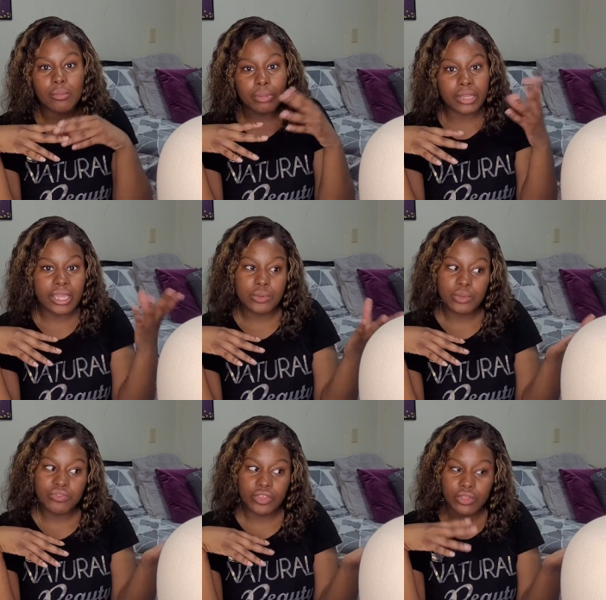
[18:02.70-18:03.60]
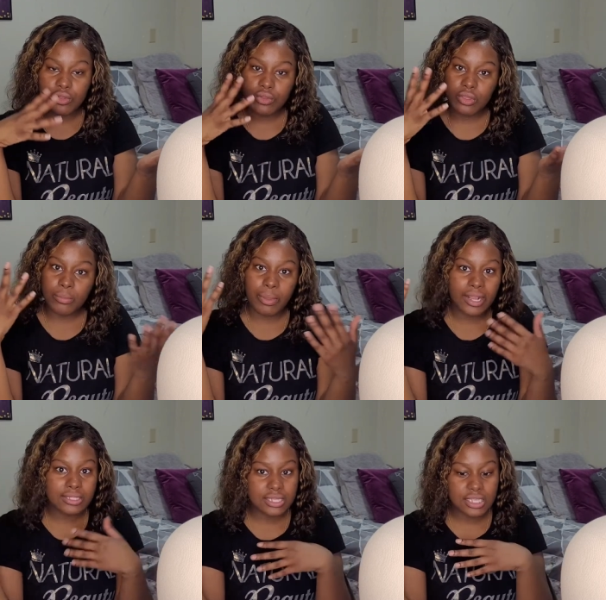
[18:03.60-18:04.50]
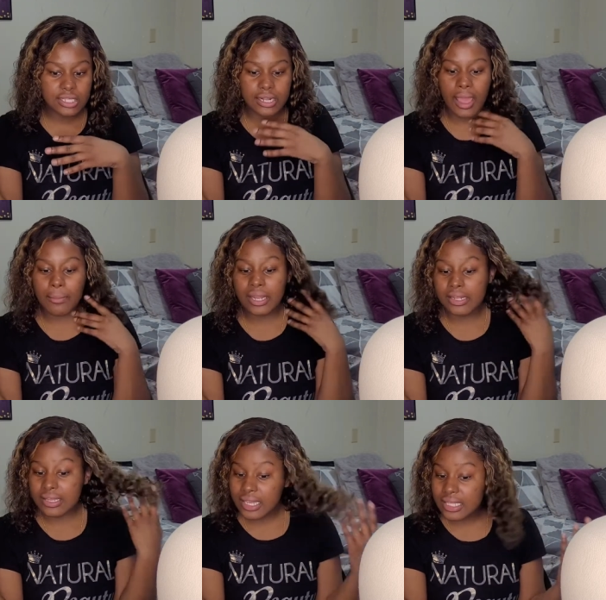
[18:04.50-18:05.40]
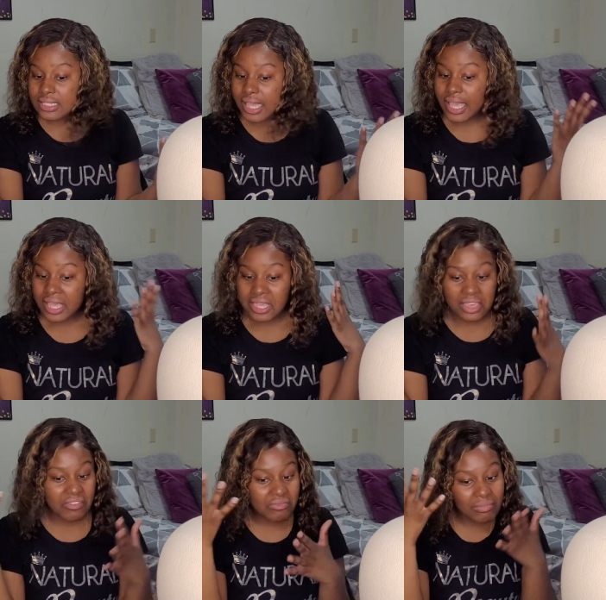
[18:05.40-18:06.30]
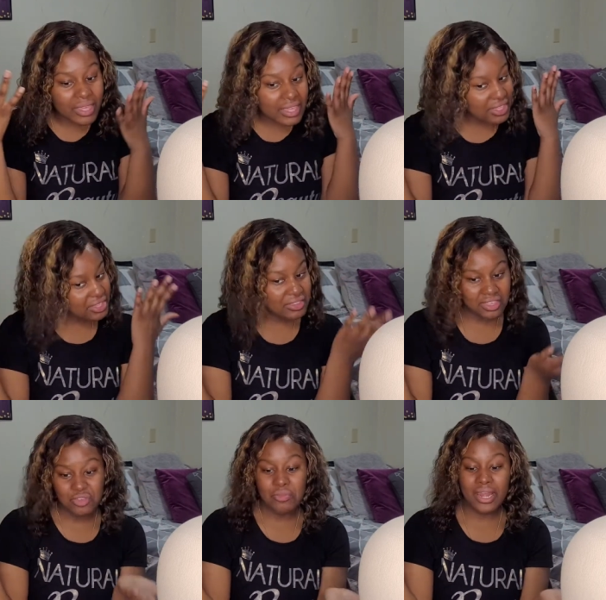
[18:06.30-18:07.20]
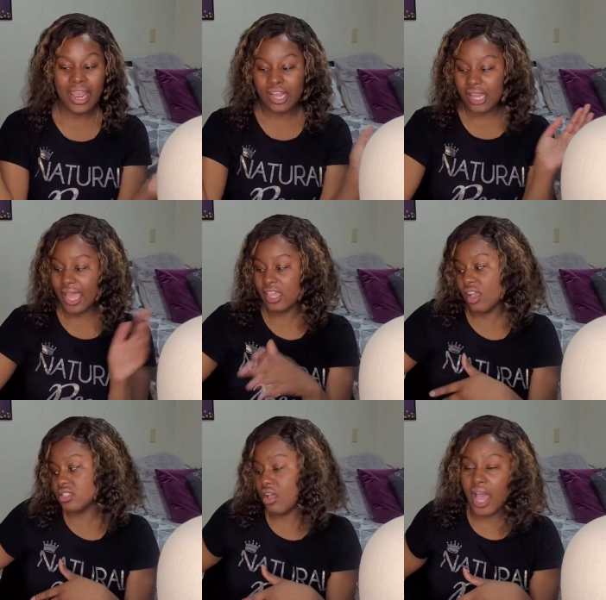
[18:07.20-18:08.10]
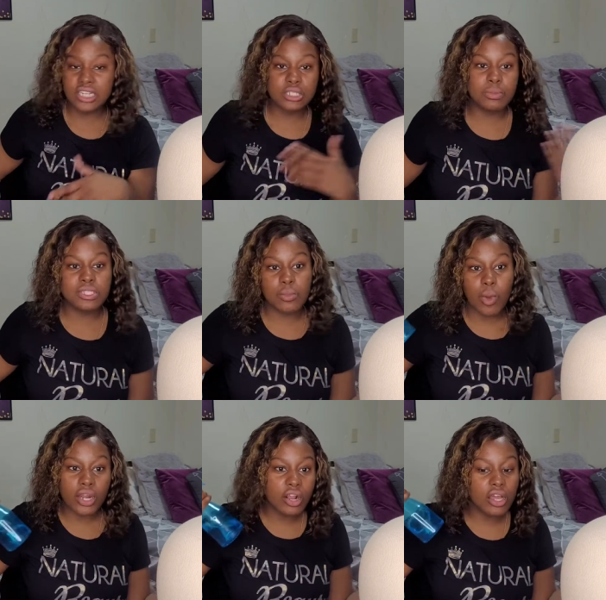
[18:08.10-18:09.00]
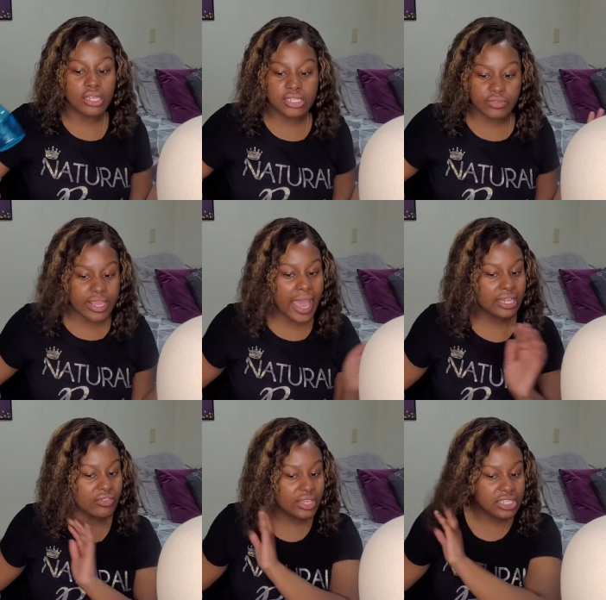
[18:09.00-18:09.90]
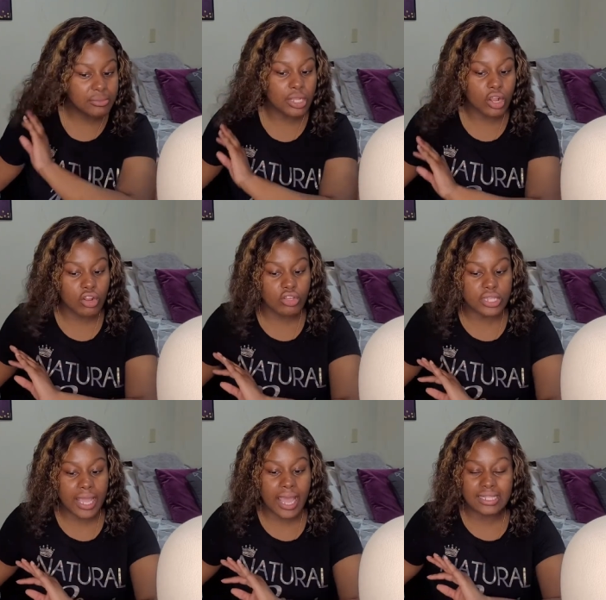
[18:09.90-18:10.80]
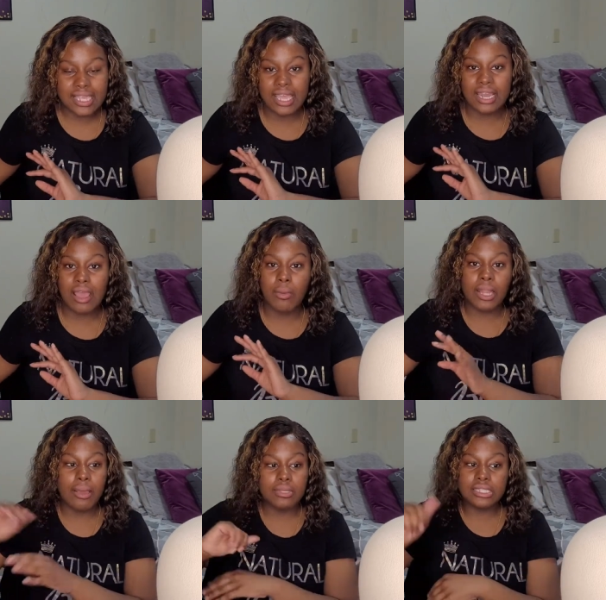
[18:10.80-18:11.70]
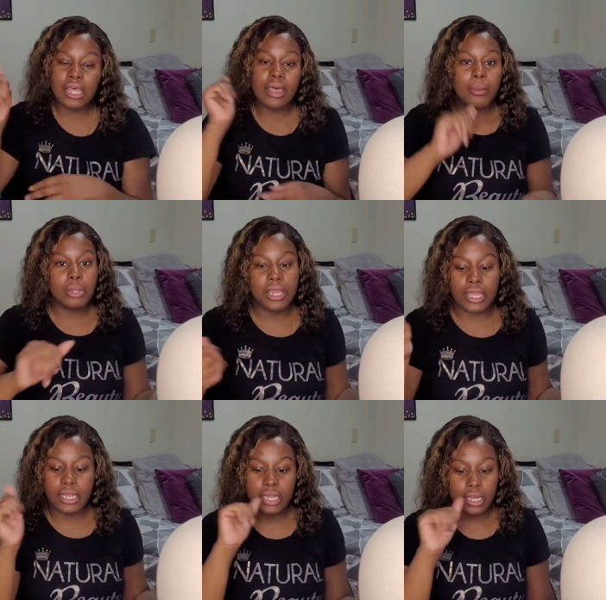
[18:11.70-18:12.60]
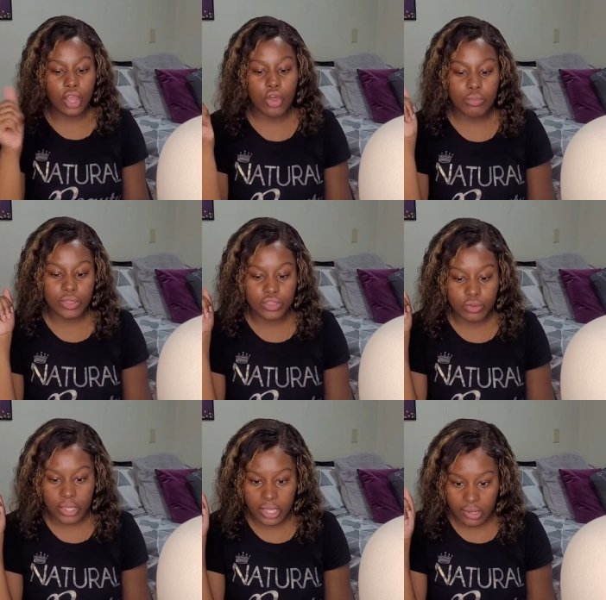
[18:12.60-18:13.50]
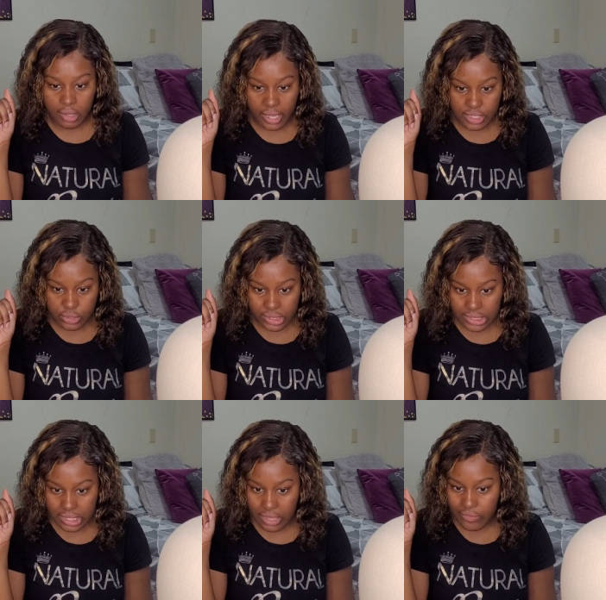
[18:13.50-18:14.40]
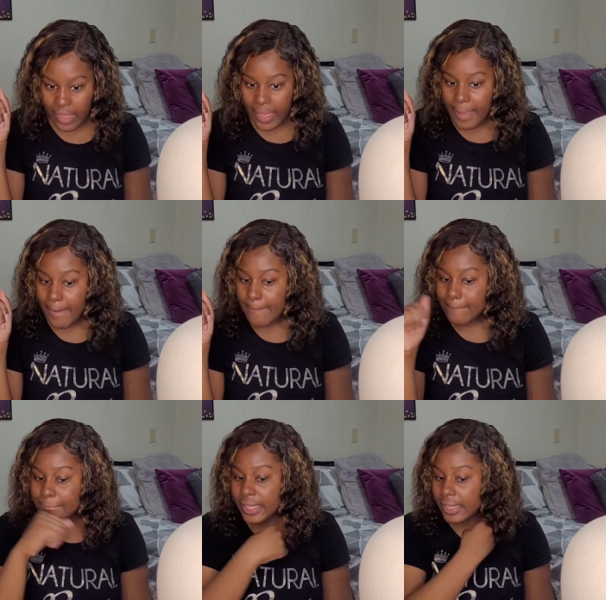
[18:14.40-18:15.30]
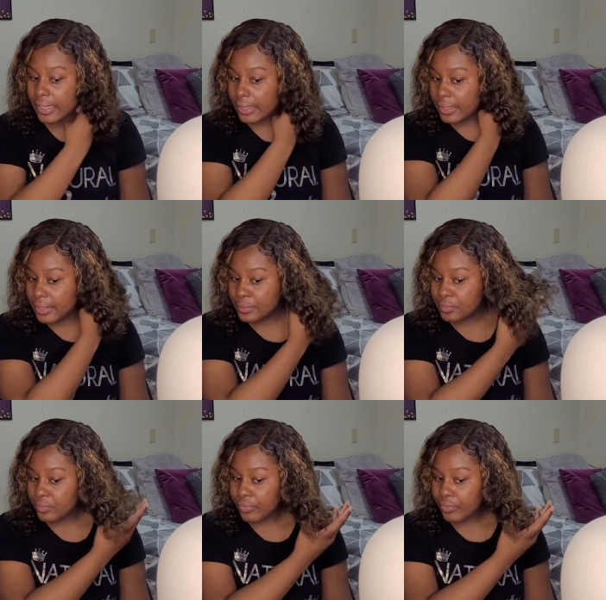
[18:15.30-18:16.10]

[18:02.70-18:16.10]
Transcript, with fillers: blend would feel compared to this or not, but it does give me human hair. Like y'all saw, I just put some water on it to reactivate some of the curls that got taken out while I was plucking and combing through it and all that sort of stuff. But I'm